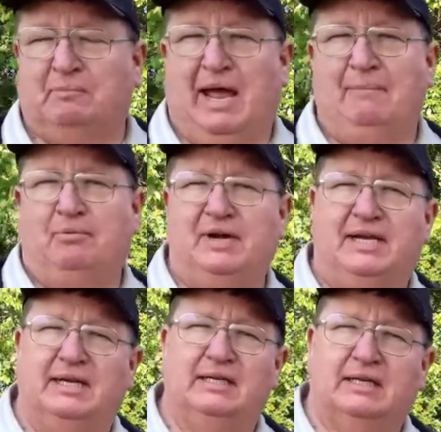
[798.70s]

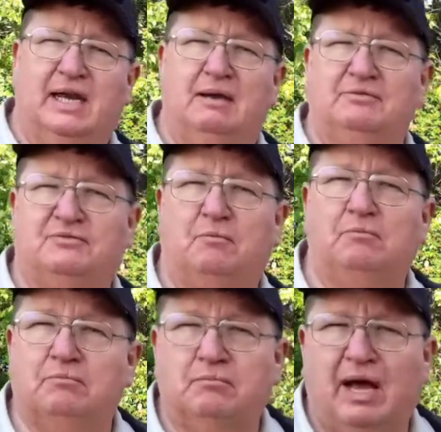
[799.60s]
paprika comes from,
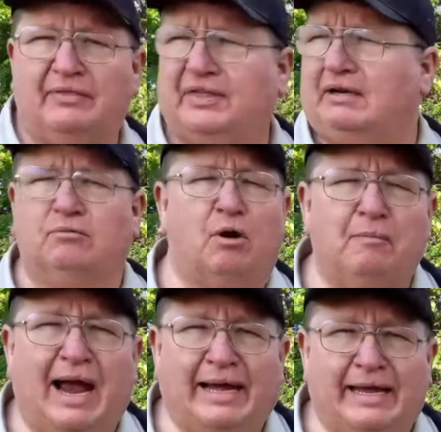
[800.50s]
I think,
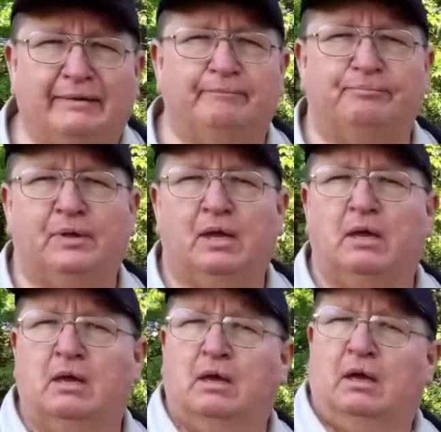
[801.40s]
Romania.
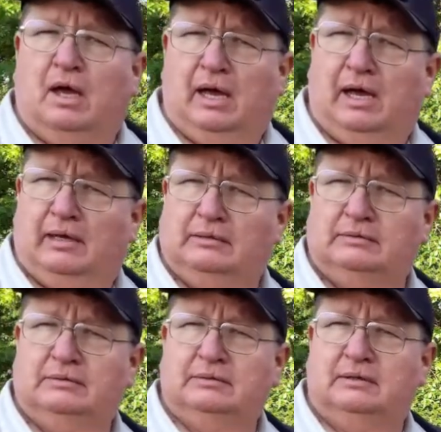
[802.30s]
Uh,
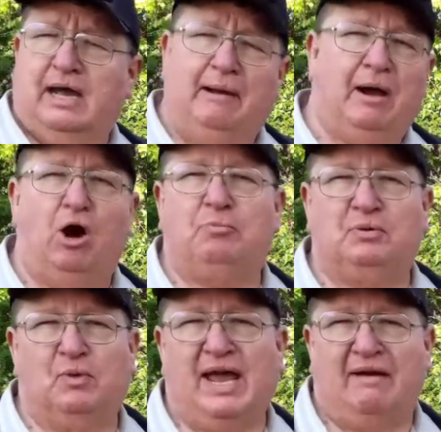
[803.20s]
I'm
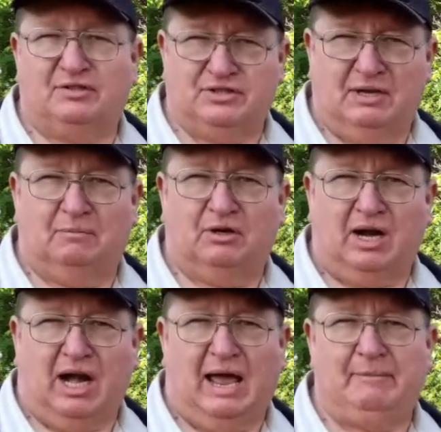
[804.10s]
hoping we have a similar
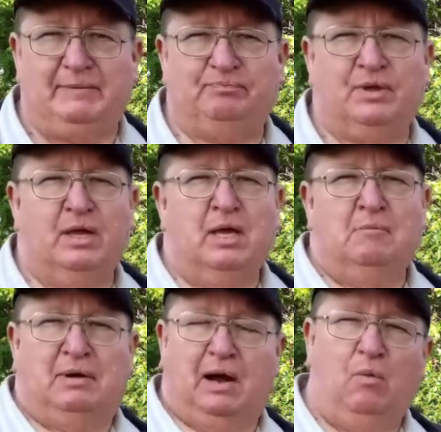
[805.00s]
climate,
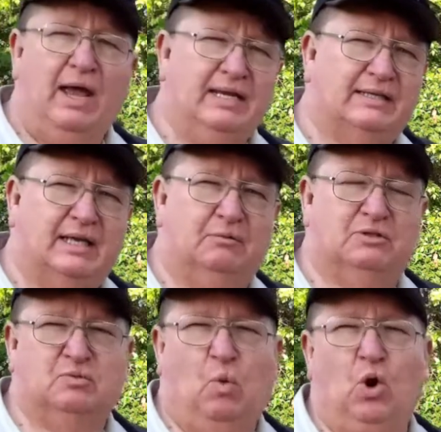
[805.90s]
but I waited till it
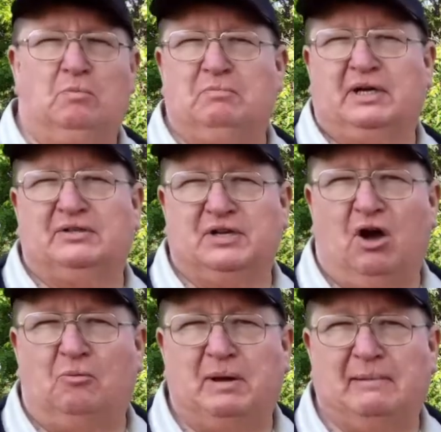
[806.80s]
was warm because
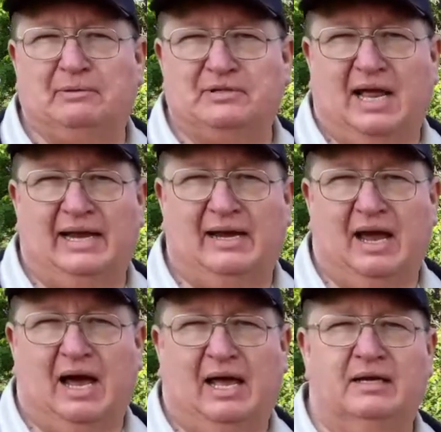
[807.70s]
all peppers like it
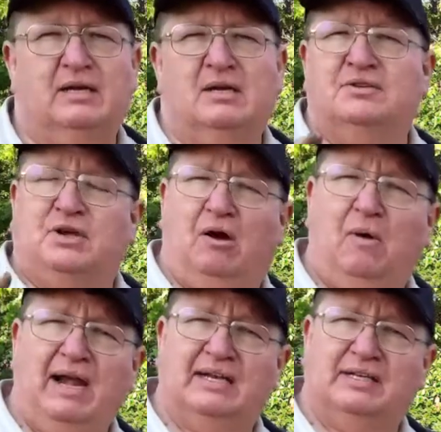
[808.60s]
hot. So I
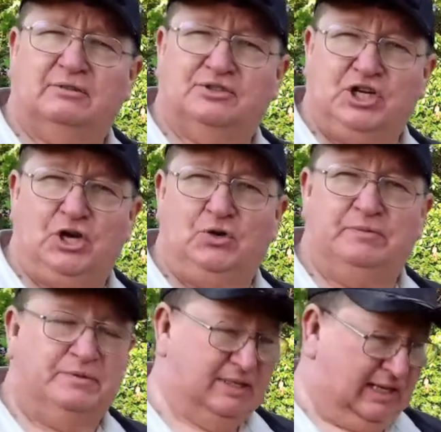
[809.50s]
waited till June
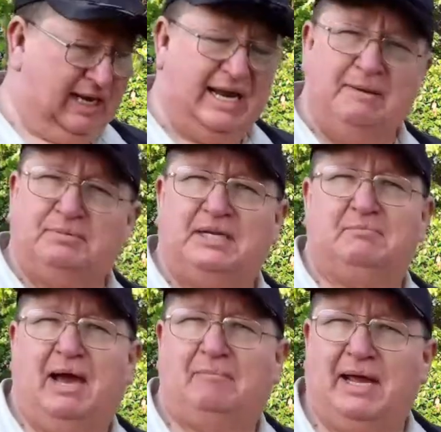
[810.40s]
till I emptied
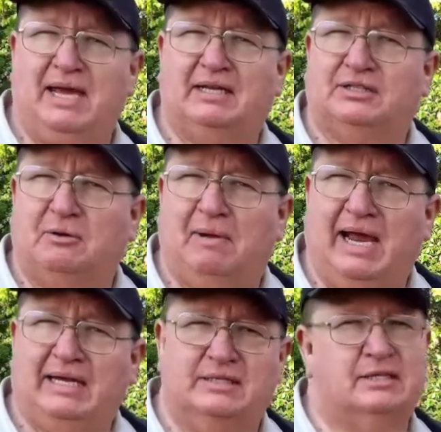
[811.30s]
my bed of
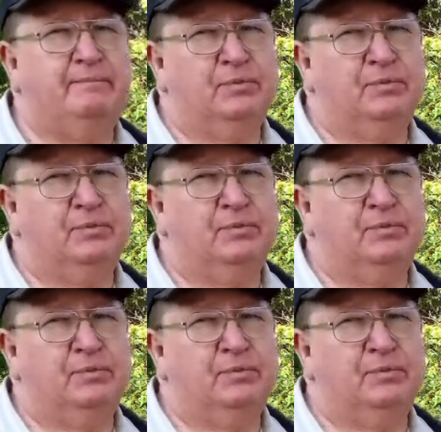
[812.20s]
tomatoes,